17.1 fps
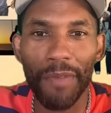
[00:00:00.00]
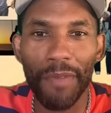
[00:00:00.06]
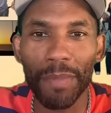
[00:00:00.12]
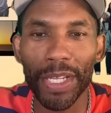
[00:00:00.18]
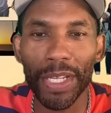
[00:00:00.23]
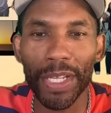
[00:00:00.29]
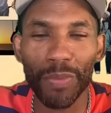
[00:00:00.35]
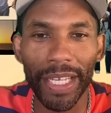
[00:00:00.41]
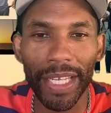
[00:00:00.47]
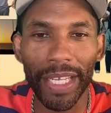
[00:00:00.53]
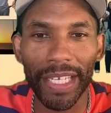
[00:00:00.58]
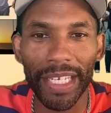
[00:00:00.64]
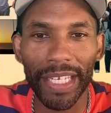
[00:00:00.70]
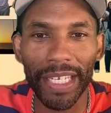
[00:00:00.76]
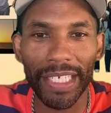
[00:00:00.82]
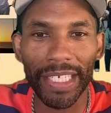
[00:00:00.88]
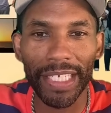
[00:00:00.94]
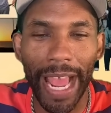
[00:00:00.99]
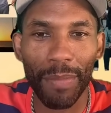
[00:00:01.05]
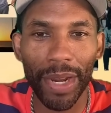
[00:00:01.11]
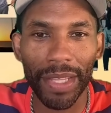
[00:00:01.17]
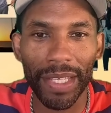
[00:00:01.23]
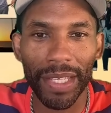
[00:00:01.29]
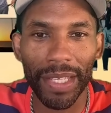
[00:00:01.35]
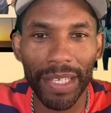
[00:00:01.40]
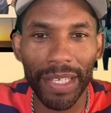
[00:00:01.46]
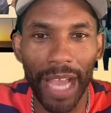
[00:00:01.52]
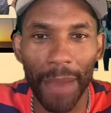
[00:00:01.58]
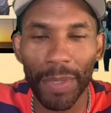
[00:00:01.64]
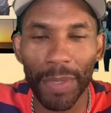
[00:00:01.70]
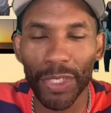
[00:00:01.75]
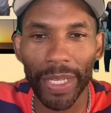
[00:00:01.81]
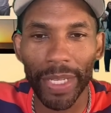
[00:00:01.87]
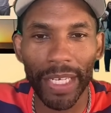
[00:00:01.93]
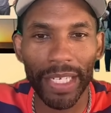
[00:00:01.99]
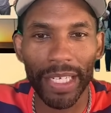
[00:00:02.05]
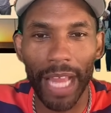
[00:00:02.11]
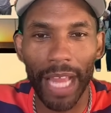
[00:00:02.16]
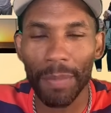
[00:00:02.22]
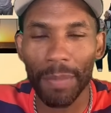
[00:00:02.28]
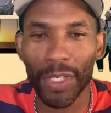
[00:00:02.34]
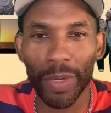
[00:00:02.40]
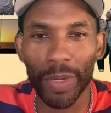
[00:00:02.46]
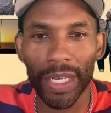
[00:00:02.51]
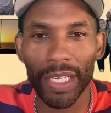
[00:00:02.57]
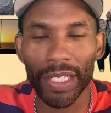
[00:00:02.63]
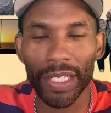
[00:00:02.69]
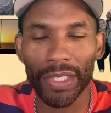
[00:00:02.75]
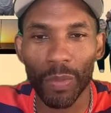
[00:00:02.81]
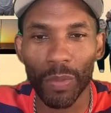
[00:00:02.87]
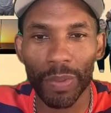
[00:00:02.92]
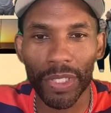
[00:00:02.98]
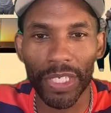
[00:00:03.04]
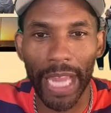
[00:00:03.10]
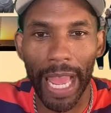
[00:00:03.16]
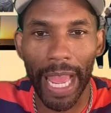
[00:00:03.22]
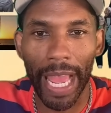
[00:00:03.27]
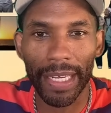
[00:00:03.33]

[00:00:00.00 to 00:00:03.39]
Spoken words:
I'm just reading the chat, brother. I'm just reading the super chat.